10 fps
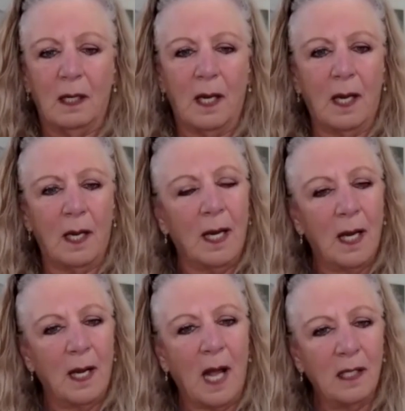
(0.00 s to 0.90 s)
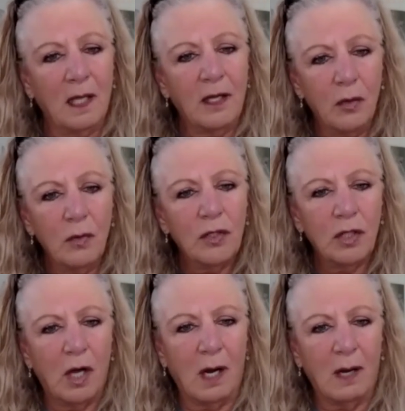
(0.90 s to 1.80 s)
and I'd like you to
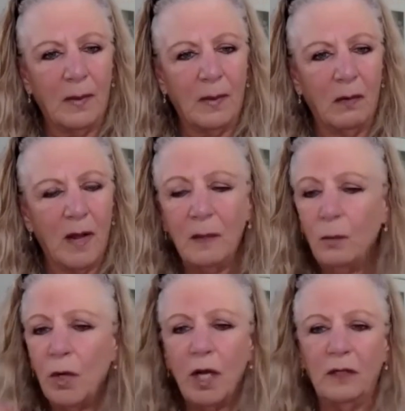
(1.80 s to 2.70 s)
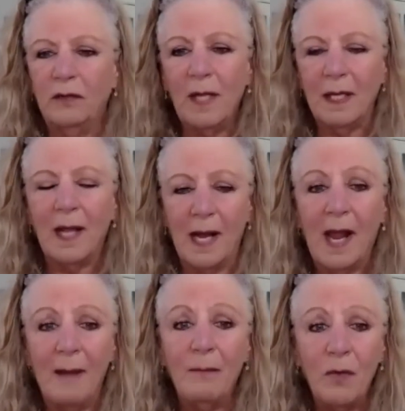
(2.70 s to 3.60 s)
talk about, and we're not saying, like, I
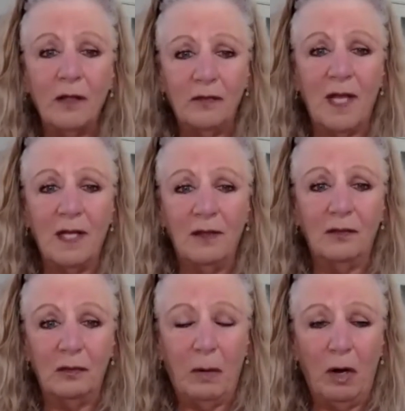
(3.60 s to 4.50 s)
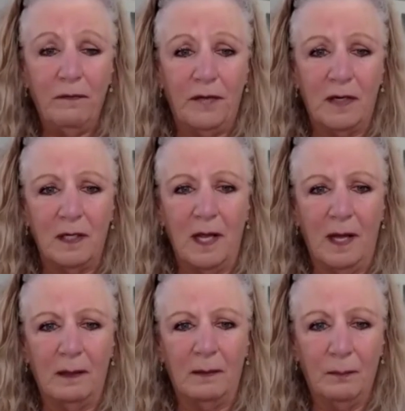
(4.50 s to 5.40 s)
am not saying this is perfect
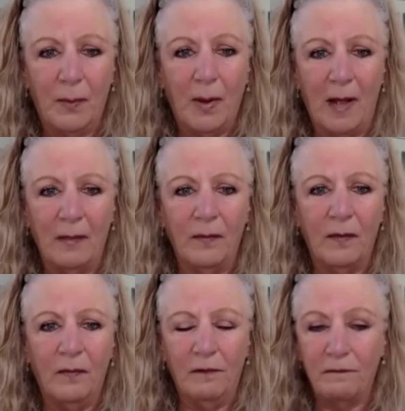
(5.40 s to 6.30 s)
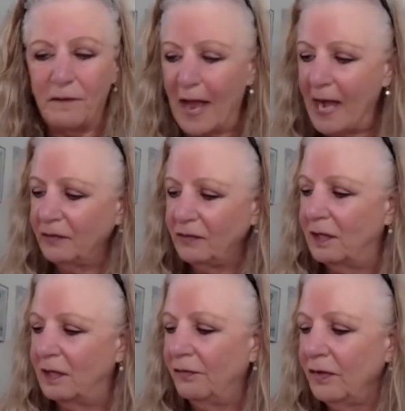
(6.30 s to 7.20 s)
yet, but the vast
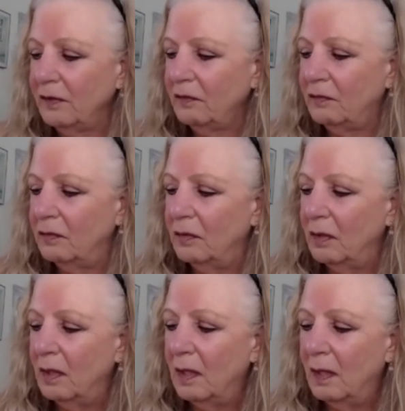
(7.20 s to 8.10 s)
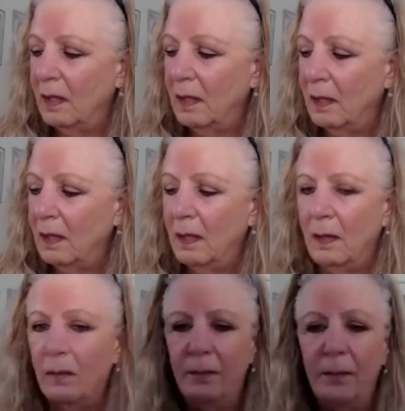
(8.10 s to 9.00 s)
difference
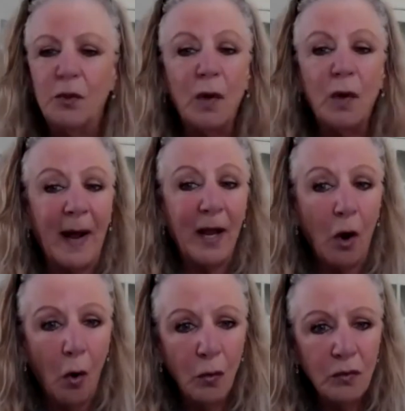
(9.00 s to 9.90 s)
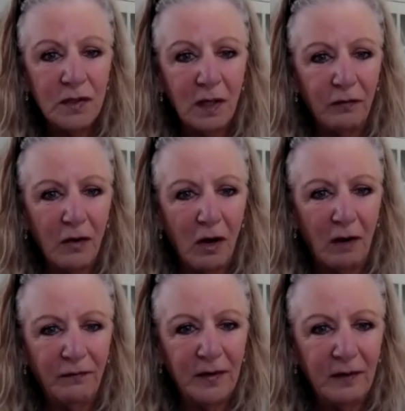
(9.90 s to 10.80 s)
between my own
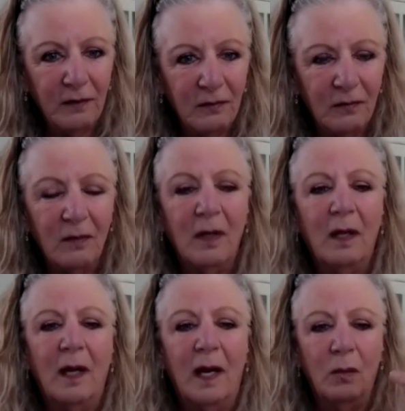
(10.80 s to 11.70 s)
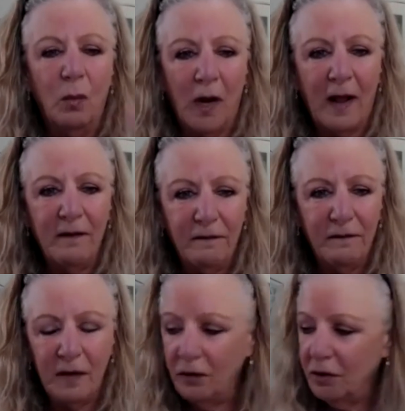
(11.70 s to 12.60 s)
self-confidence and what I
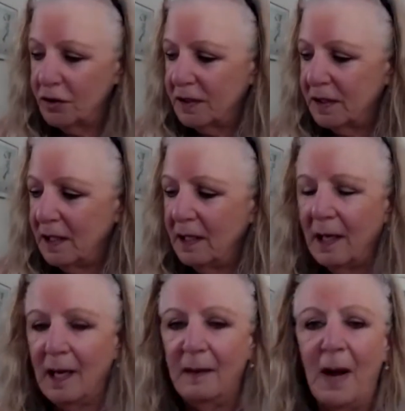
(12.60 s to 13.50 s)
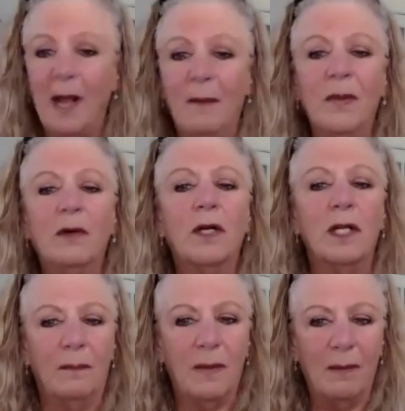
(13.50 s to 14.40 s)
feel you're seeing and my ability
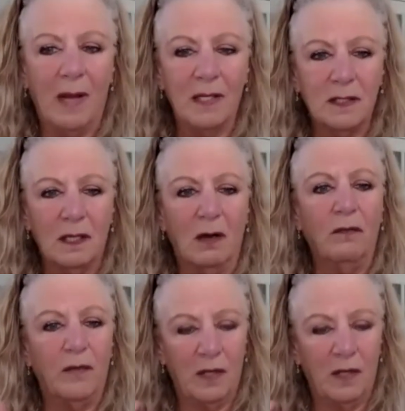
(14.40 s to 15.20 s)
to be myself is